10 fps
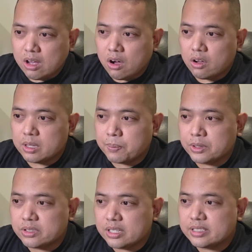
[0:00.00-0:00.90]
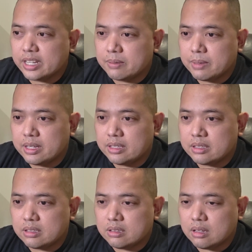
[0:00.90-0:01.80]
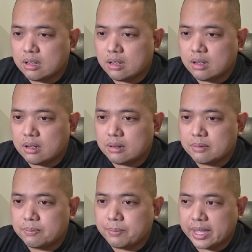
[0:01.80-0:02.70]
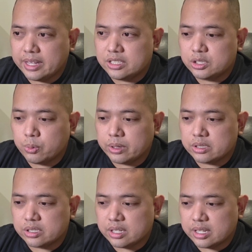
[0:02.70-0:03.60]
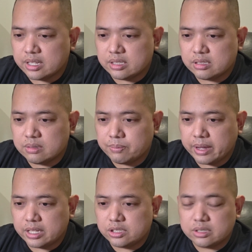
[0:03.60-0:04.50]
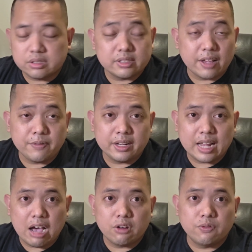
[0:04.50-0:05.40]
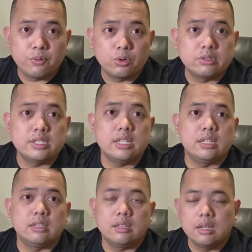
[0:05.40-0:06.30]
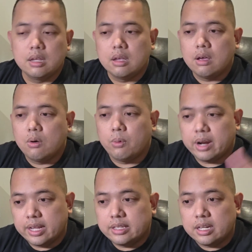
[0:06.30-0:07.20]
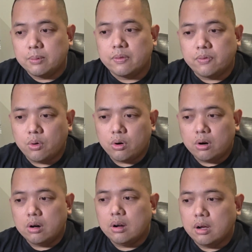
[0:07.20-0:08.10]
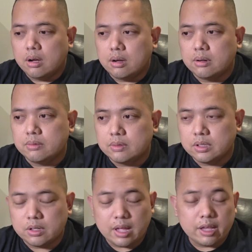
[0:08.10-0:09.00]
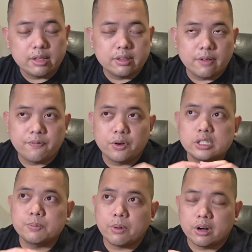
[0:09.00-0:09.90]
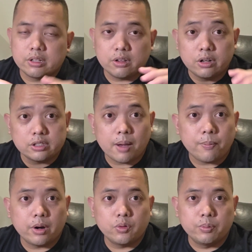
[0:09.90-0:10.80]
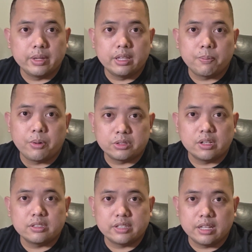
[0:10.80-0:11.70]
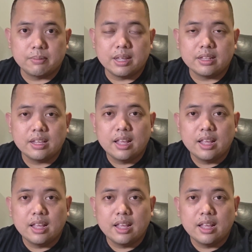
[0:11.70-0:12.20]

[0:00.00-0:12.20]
on the personal statement page, which is page 7 out of 14, when I did it before, the first part on the top part would be the personal statement,